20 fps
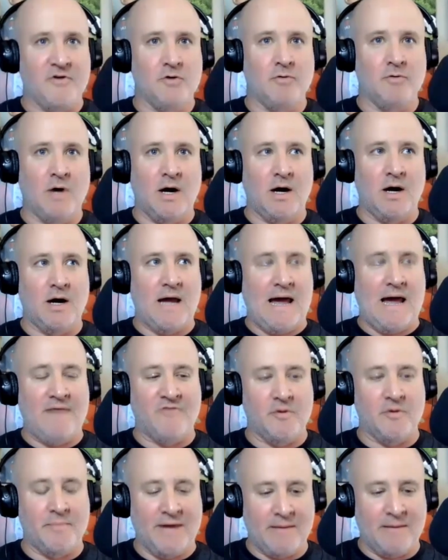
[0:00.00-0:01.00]
you uh, have
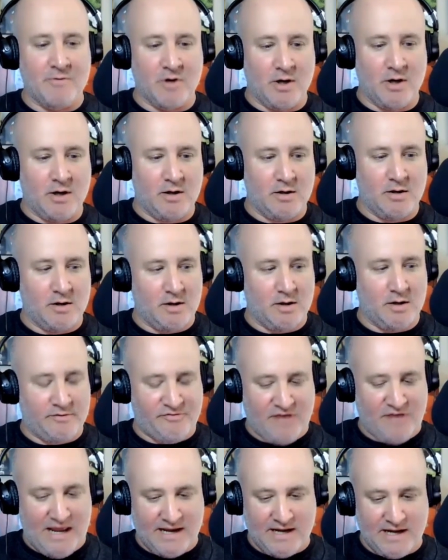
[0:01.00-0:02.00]
you been able to uh,
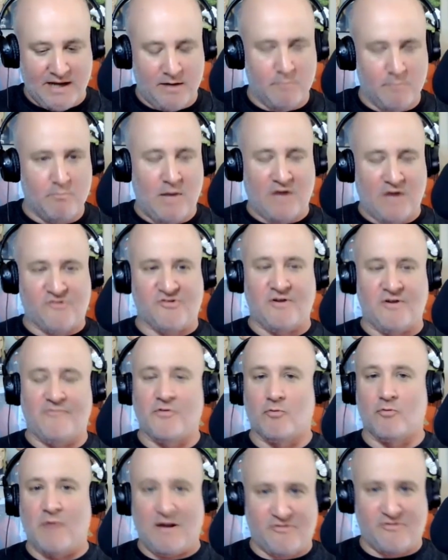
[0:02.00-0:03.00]
take in much of
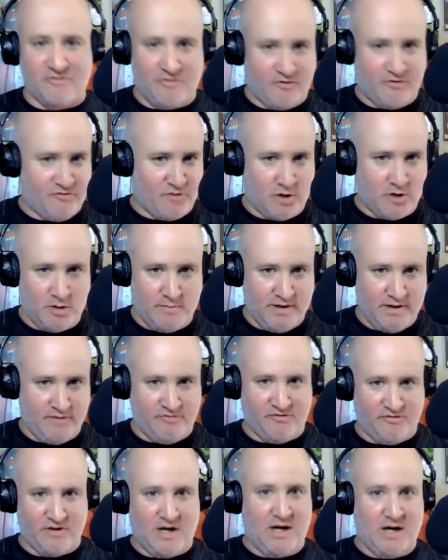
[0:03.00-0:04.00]
the rest of the
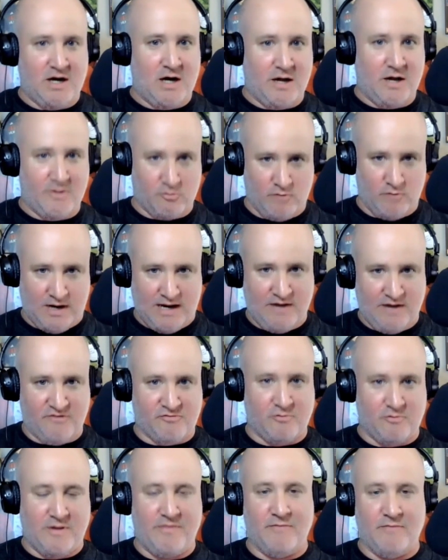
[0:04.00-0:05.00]
tournament? Uh,
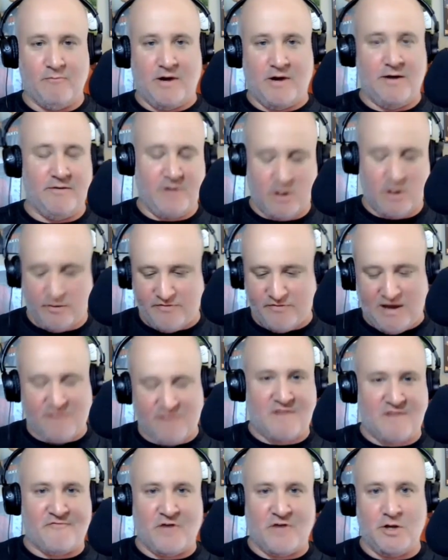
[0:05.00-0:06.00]
otherwise, when when you know days
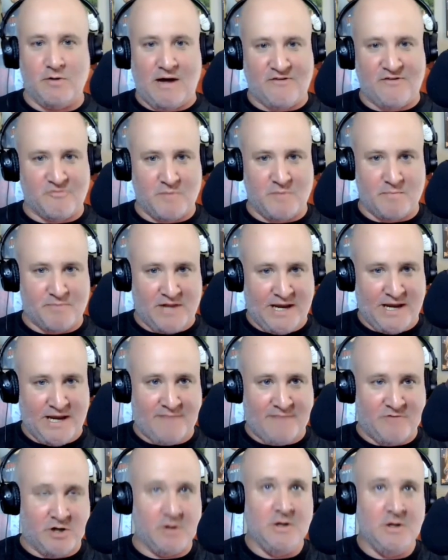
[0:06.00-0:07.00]
FAU hasn't been playing,
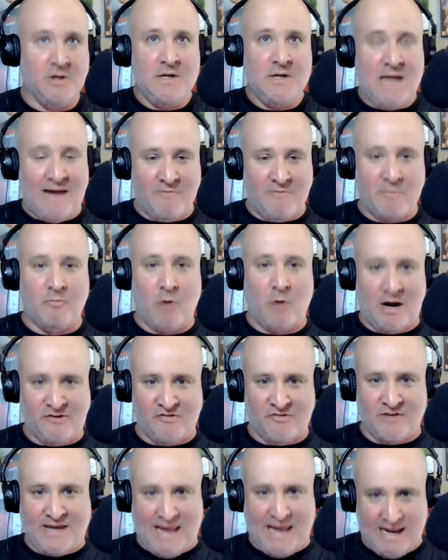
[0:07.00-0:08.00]
have you have you been
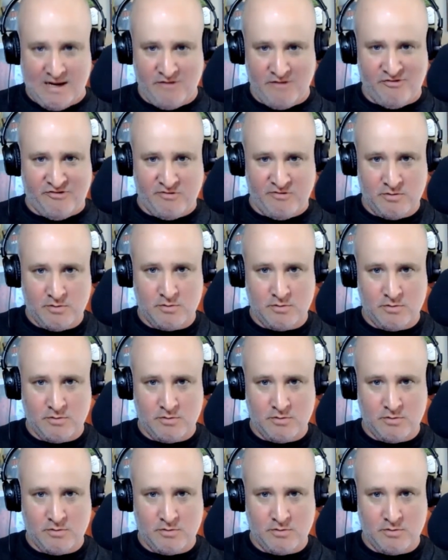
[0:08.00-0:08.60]
watching the Canes?